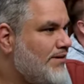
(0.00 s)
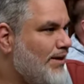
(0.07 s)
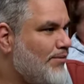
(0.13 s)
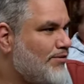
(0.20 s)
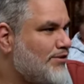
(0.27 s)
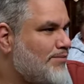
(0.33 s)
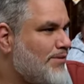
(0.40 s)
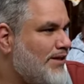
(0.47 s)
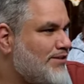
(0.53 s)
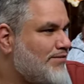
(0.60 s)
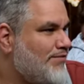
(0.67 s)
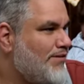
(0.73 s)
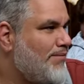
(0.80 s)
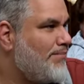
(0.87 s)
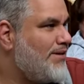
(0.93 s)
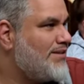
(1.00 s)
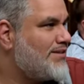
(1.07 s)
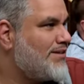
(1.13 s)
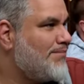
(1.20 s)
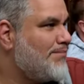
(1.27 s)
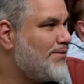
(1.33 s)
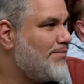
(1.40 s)
Yeah, we're just splashing for the
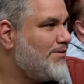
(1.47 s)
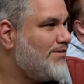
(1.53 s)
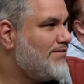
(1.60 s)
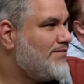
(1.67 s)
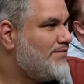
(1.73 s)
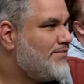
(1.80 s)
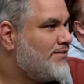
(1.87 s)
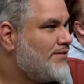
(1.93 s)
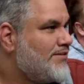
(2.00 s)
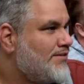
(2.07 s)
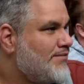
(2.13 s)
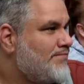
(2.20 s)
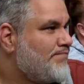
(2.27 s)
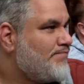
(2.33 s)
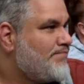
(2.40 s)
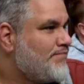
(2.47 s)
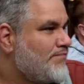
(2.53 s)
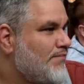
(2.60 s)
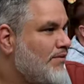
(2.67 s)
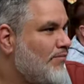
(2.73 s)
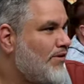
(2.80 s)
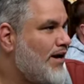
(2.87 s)
Minskin boo-boo.
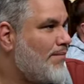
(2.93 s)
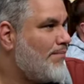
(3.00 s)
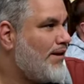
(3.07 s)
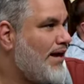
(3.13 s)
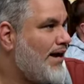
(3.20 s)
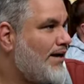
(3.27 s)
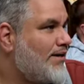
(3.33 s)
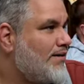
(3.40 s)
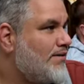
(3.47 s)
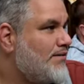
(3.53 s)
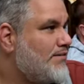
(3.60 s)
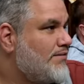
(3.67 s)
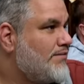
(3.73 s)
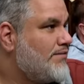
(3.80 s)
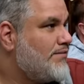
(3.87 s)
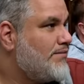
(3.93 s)
We're not black, boo-boo.